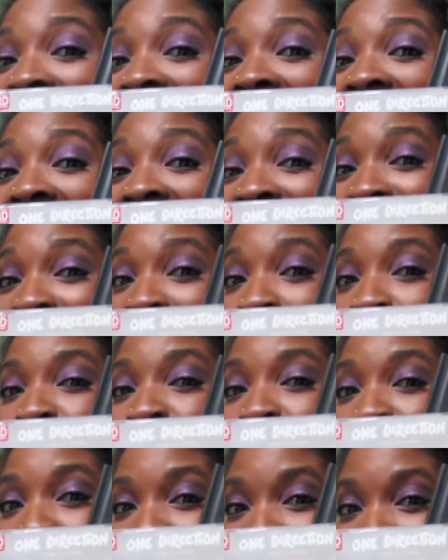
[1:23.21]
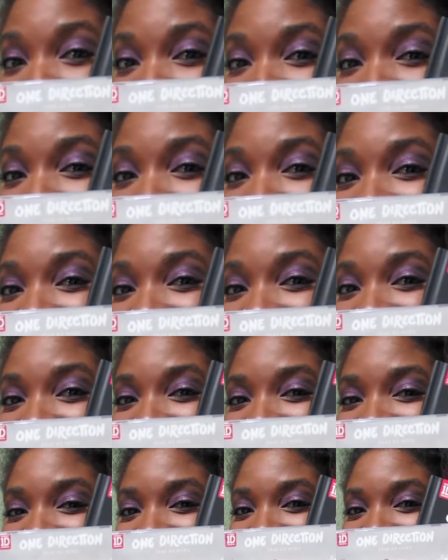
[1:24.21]
I got both.
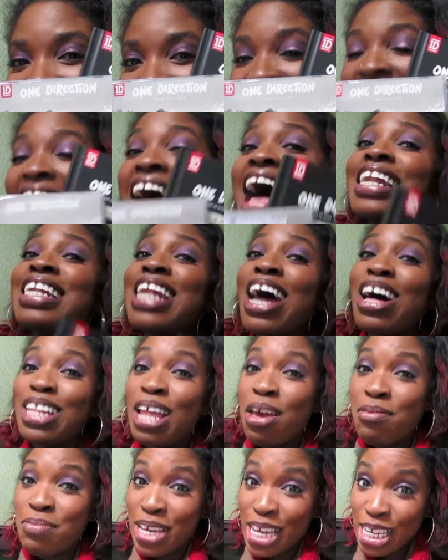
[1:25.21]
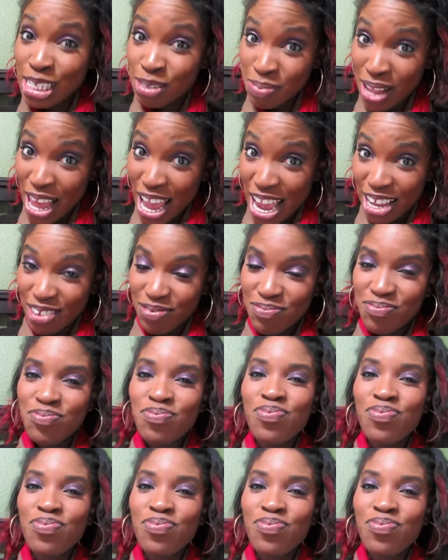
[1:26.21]
Now let me explain.